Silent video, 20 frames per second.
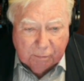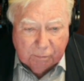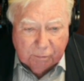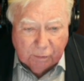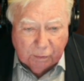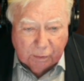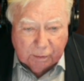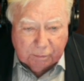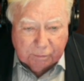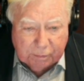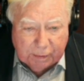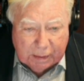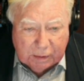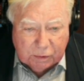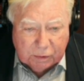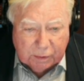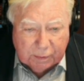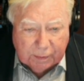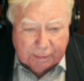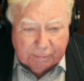for
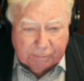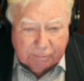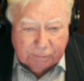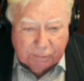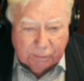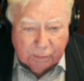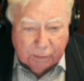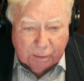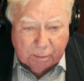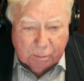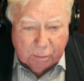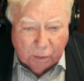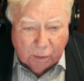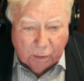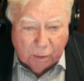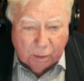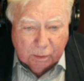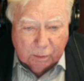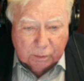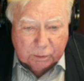invasion and for the
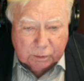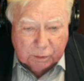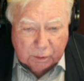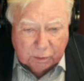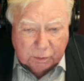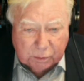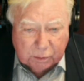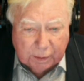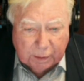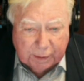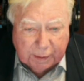moral, social,